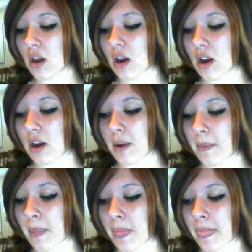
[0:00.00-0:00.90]

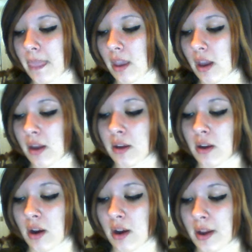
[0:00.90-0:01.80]
I
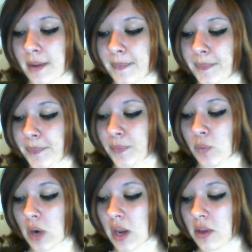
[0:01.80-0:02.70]
got,
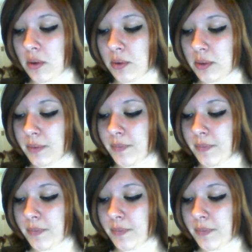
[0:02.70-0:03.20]
what I use